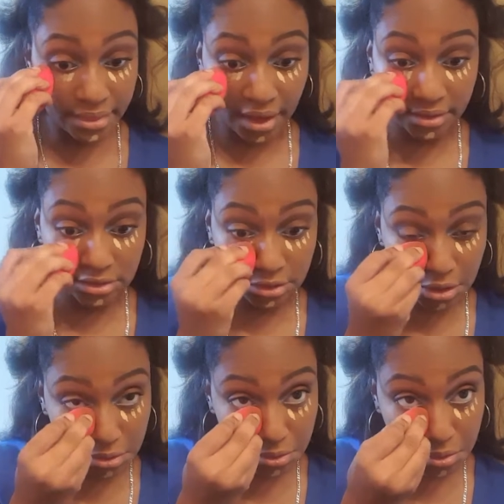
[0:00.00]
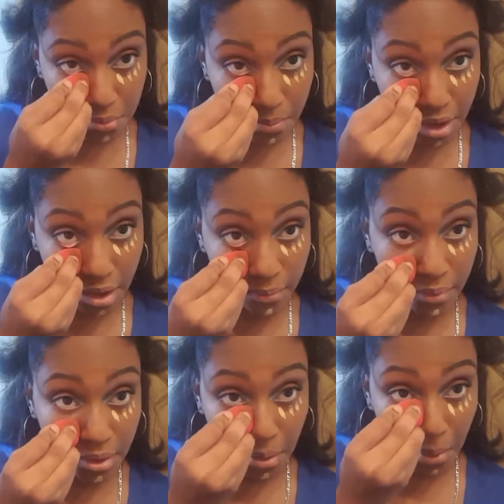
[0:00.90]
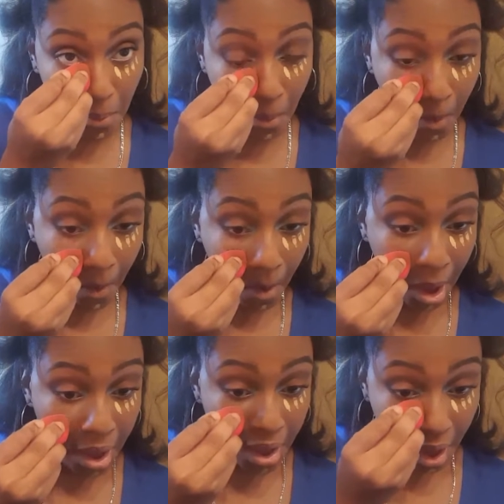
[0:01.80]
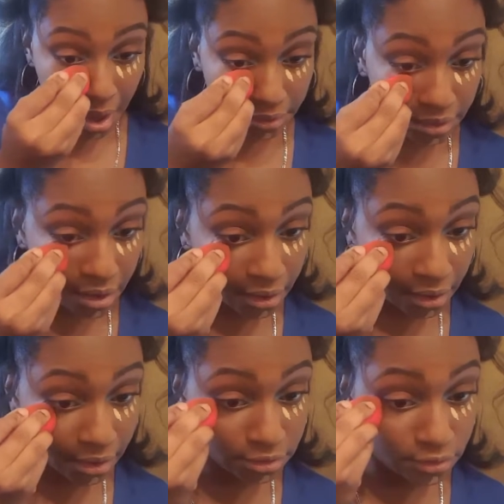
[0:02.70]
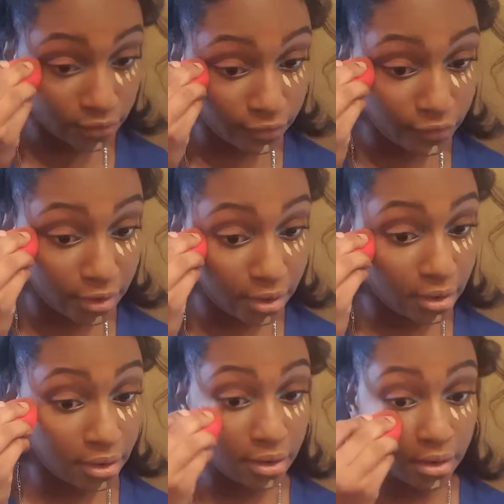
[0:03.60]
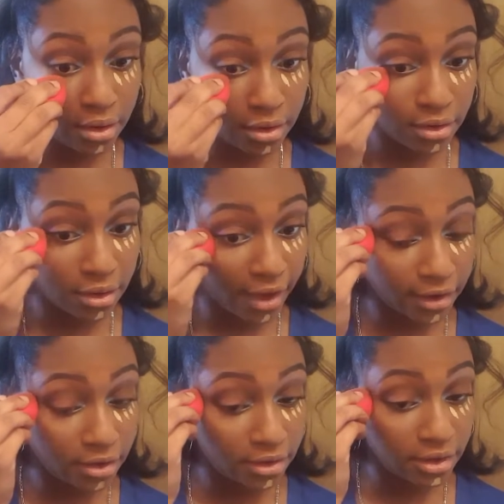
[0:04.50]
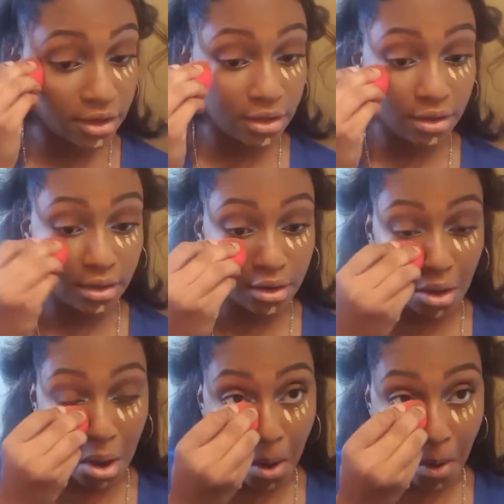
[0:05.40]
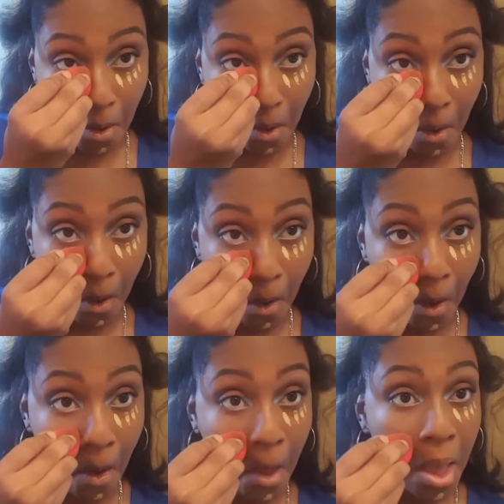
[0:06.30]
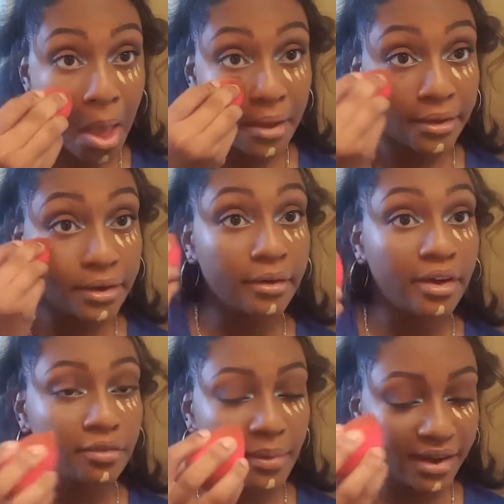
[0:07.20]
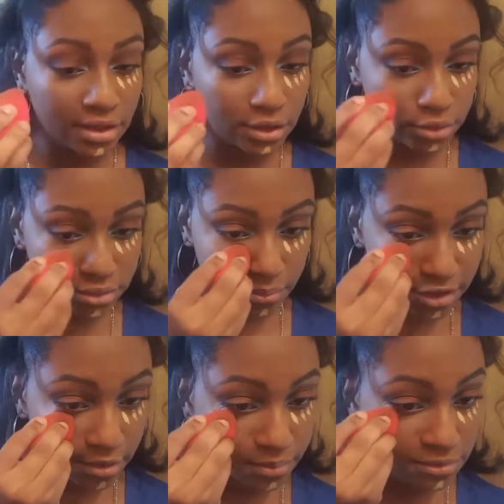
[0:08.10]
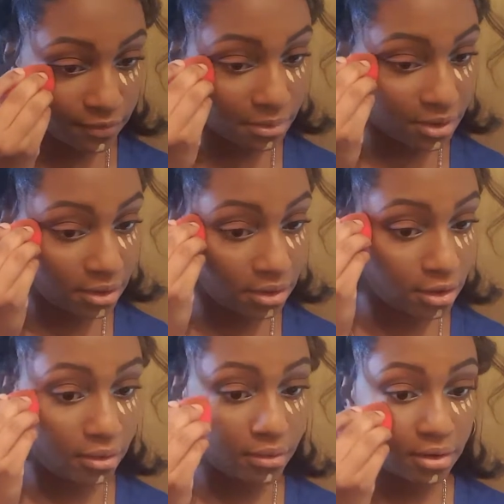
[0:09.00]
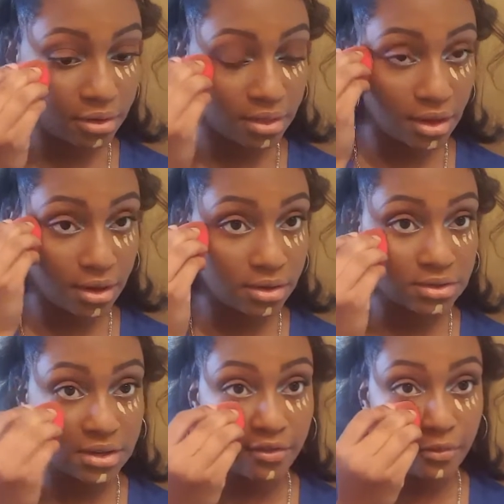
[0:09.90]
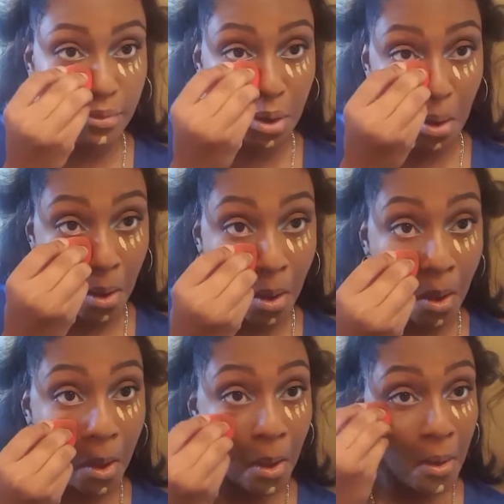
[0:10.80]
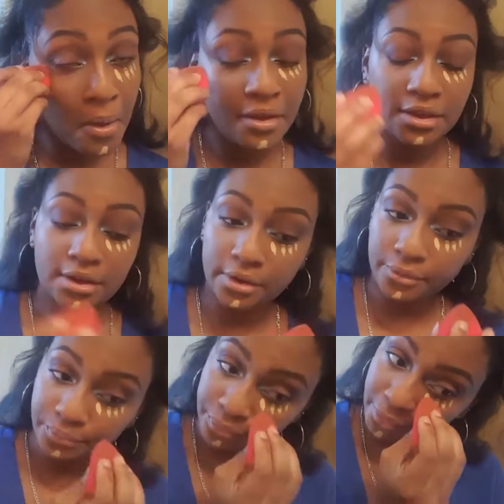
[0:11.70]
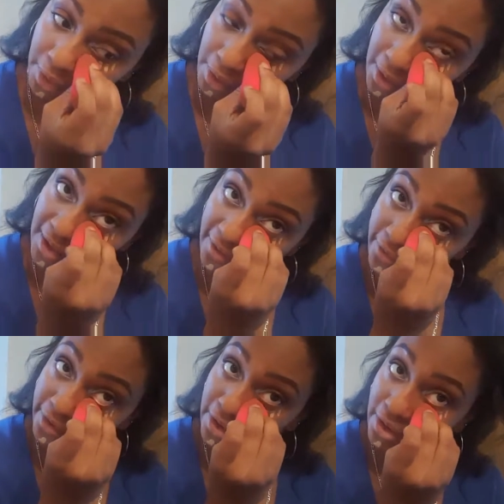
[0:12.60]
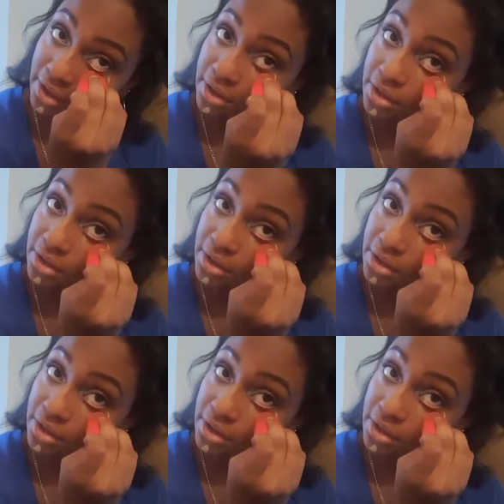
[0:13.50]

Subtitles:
that's just my opinion. As long as you feel like you're looking good, and you know, everybody can use some tips from here, you know, here and there and stuff, but you know, every